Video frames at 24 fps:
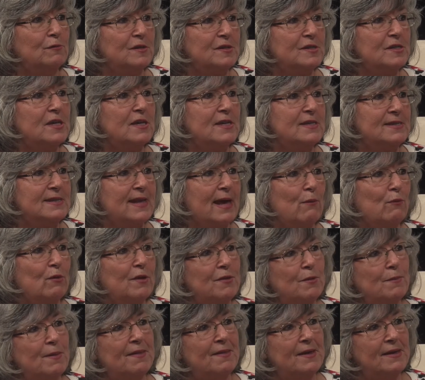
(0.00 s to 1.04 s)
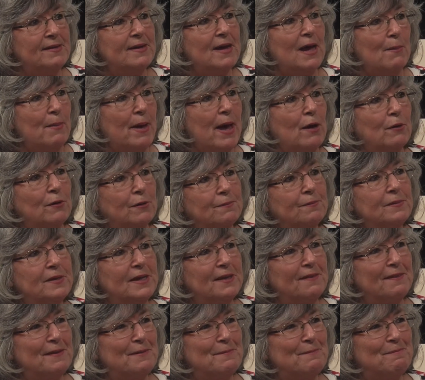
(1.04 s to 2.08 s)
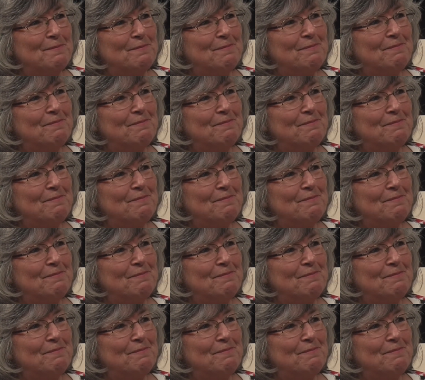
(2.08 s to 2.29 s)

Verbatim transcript: discuss that with them at that time, how to get them.